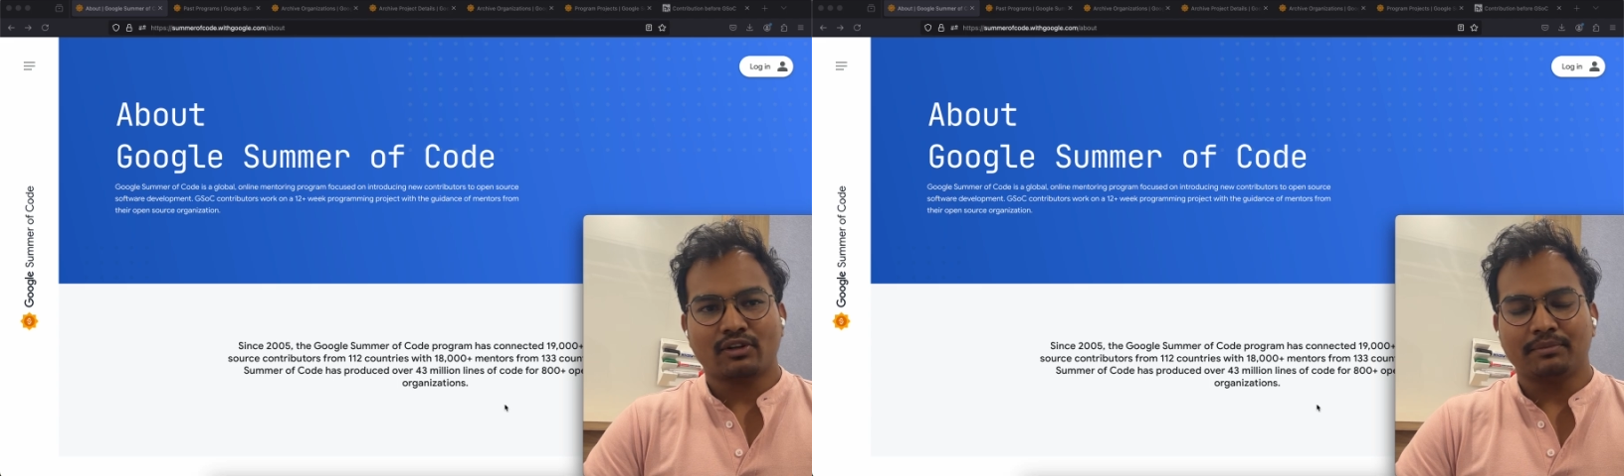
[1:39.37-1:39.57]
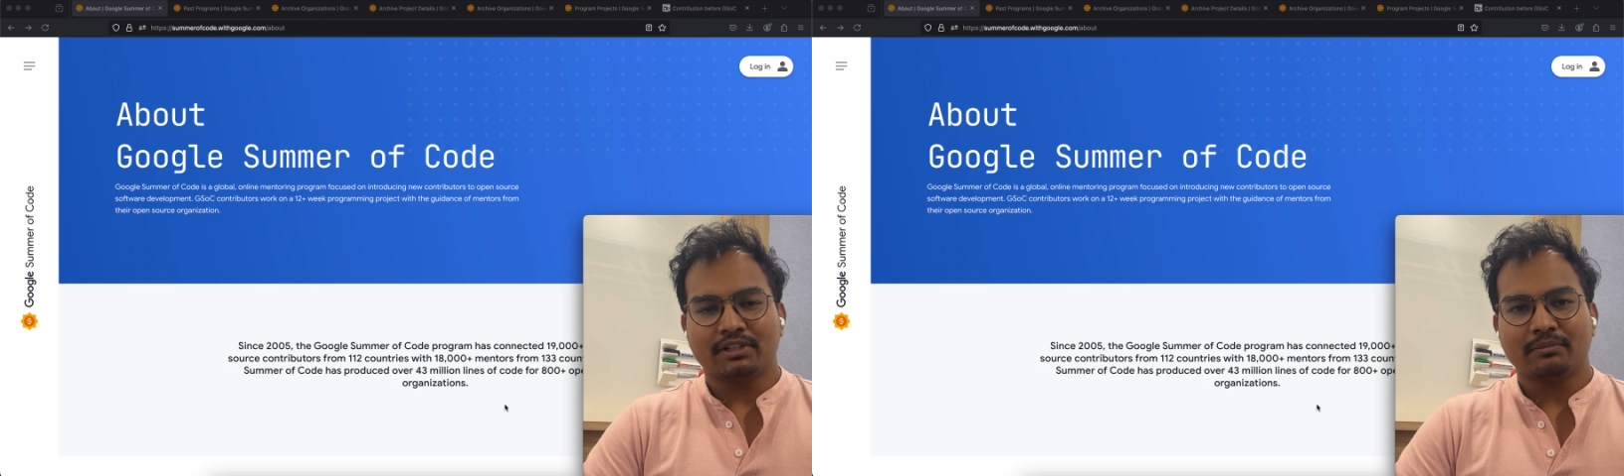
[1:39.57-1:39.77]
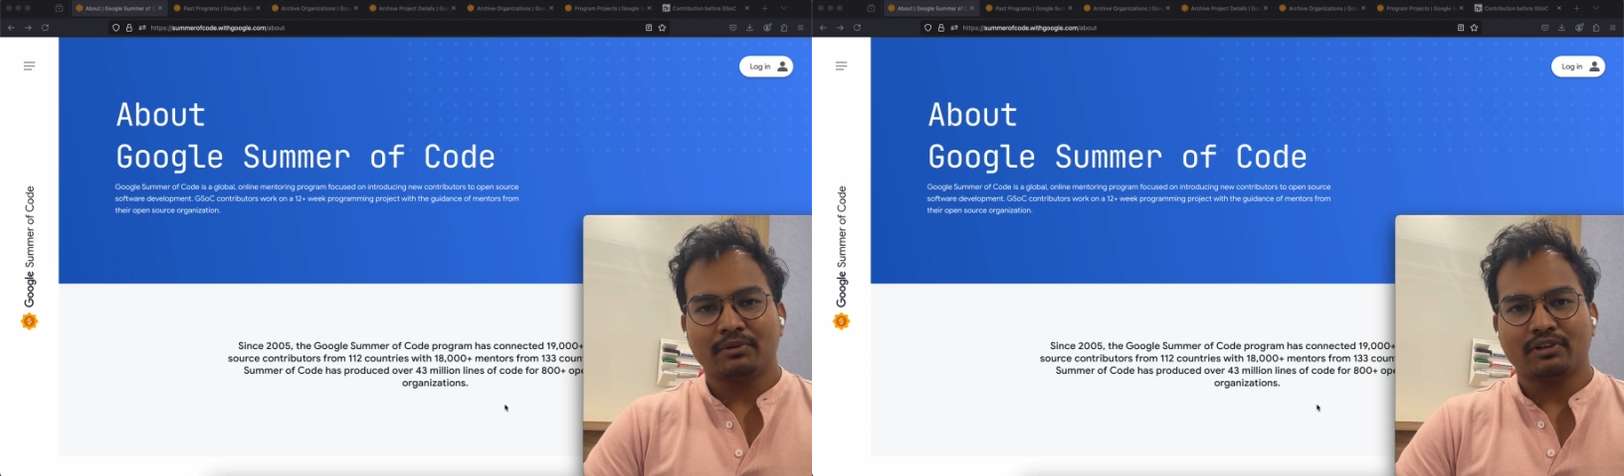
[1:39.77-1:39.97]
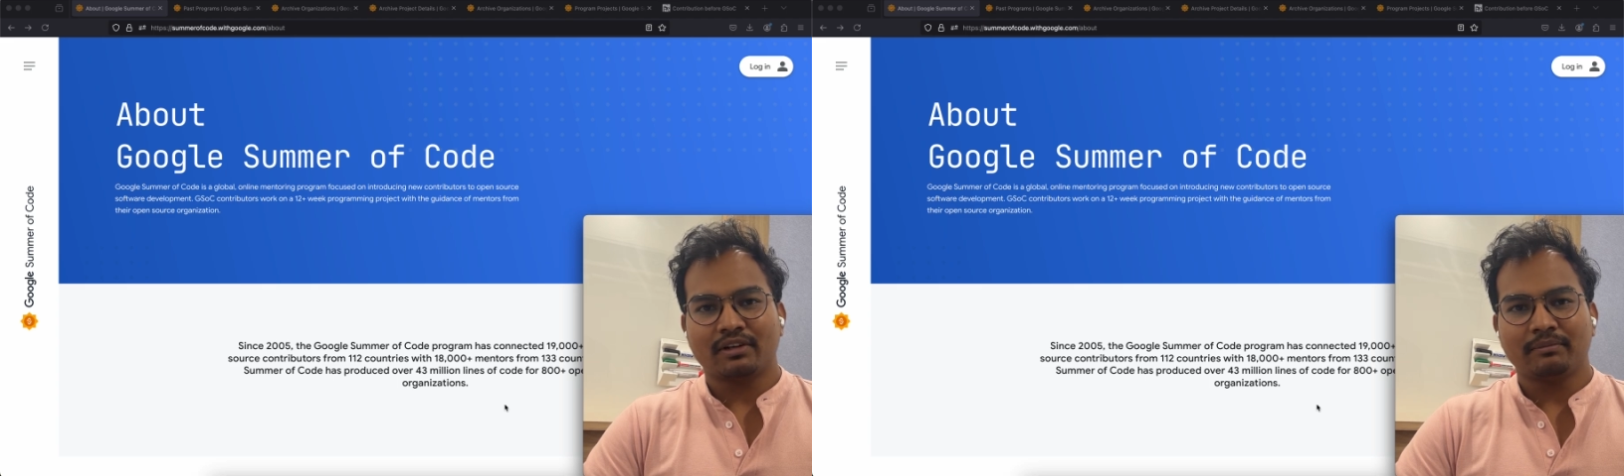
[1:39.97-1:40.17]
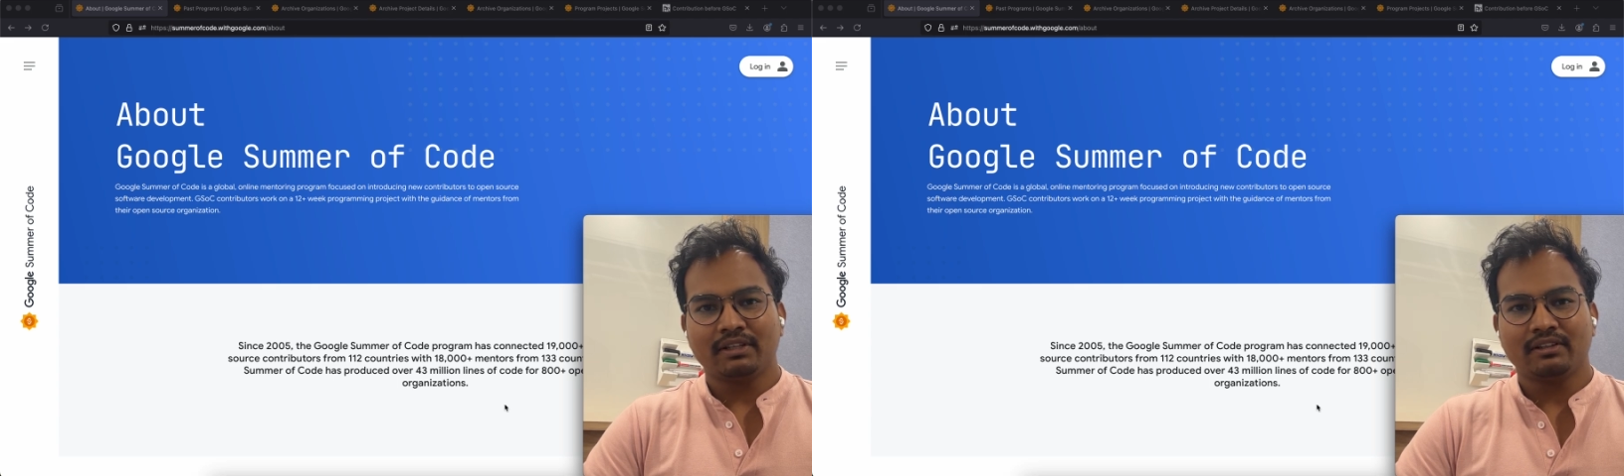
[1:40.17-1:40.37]
One
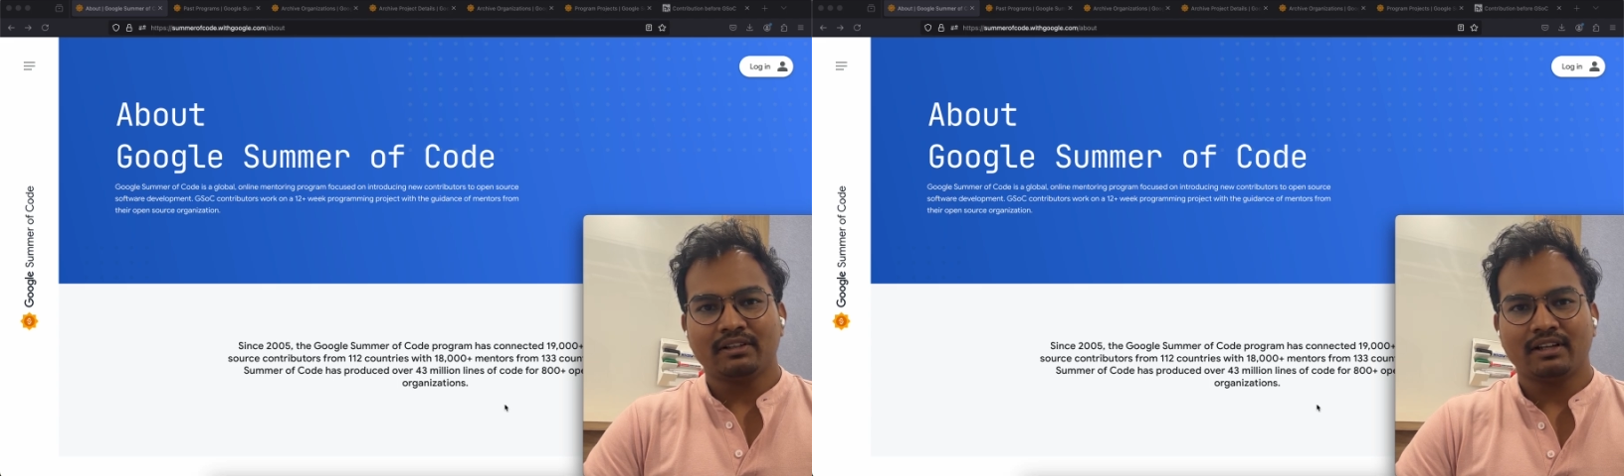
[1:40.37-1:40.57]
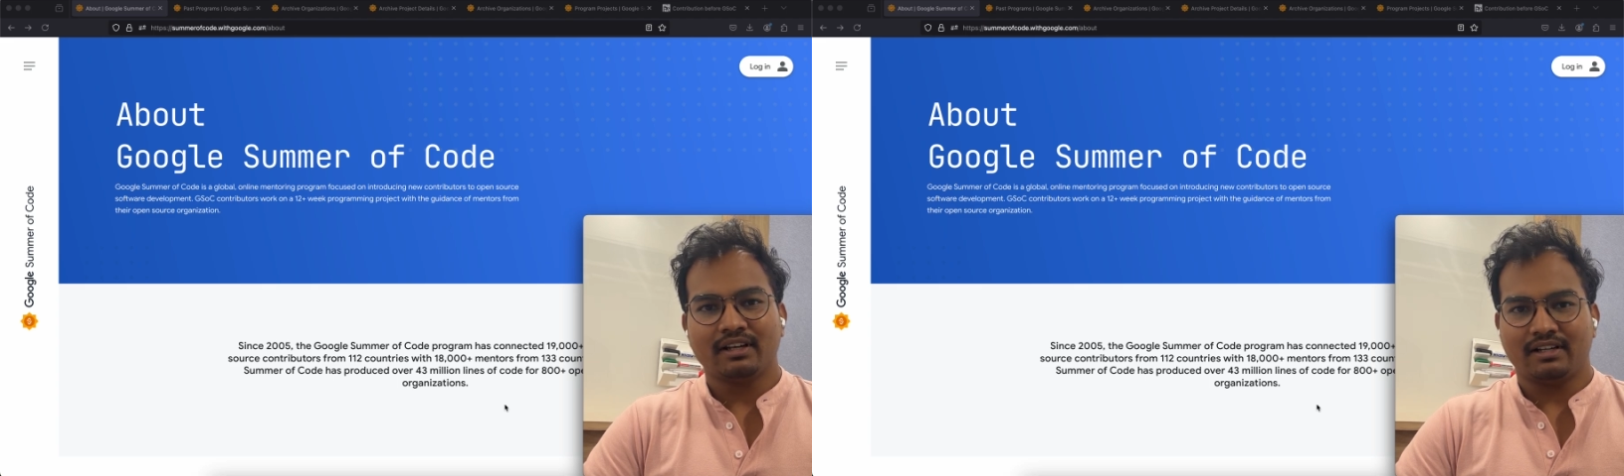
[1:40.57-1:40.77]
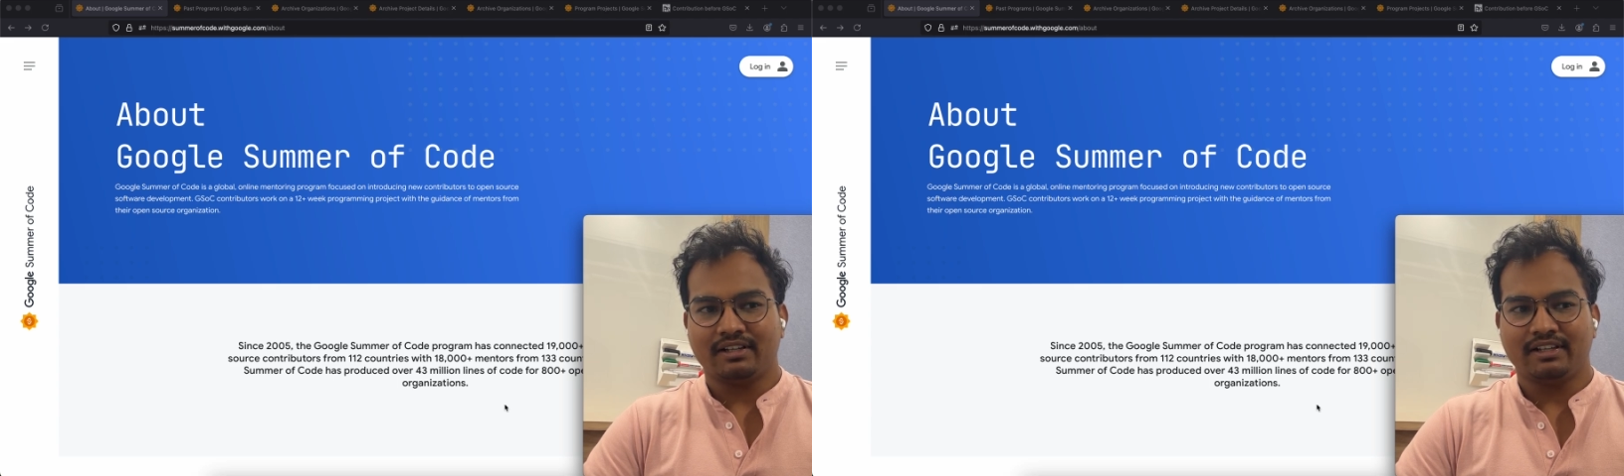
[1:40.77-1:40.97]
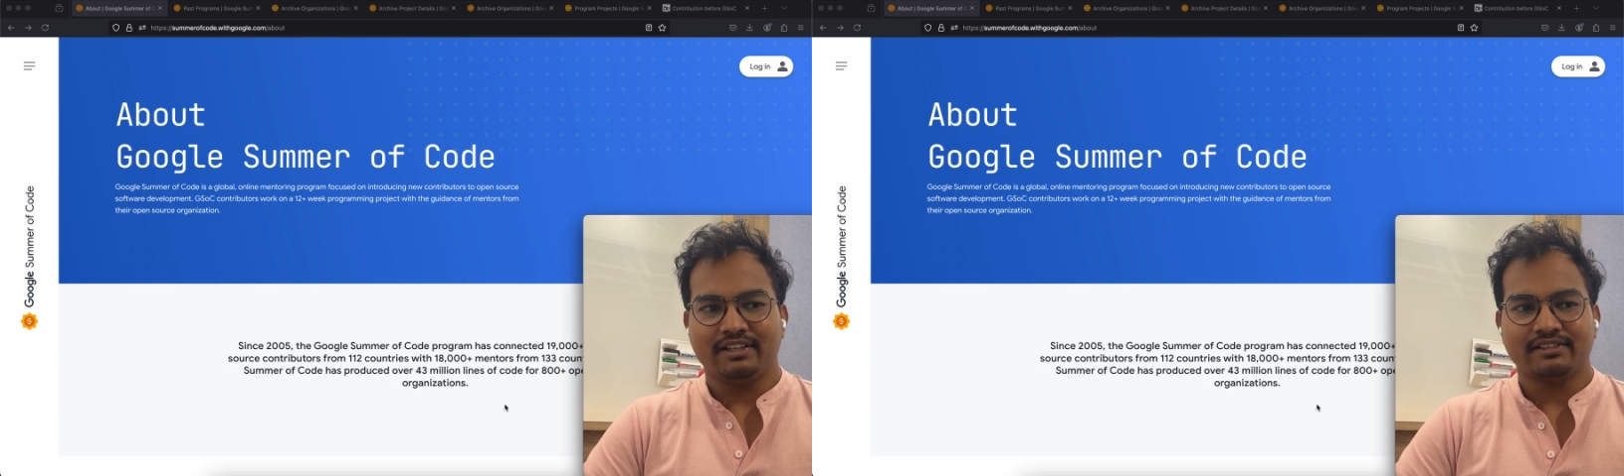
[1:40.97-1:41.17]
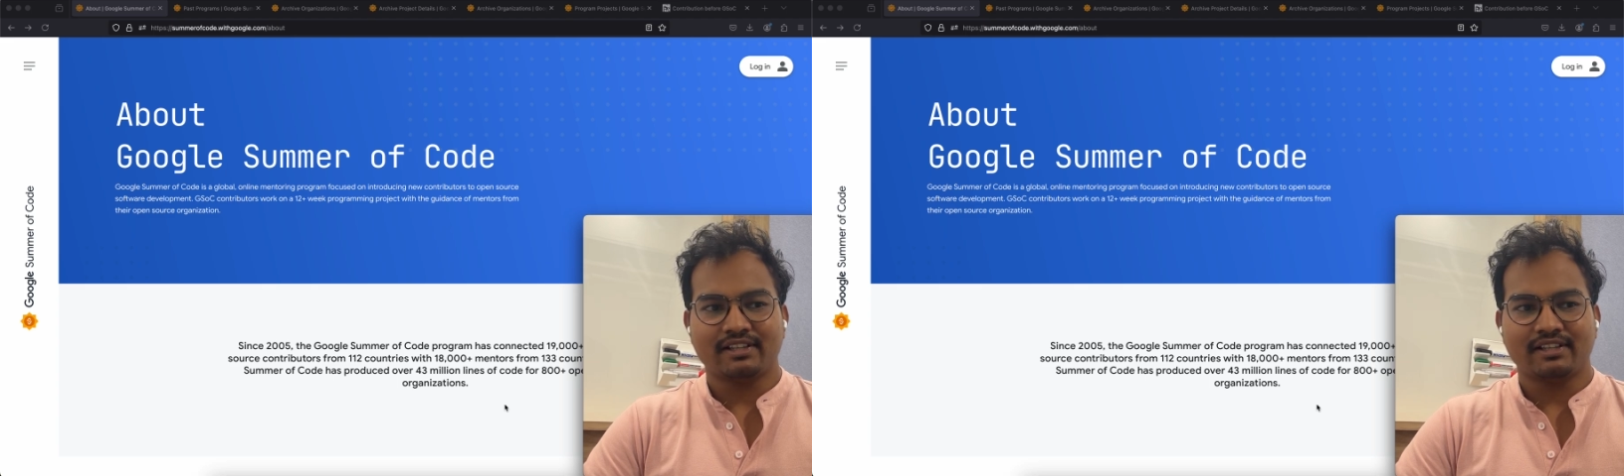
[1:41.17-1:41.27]
is competitive programming,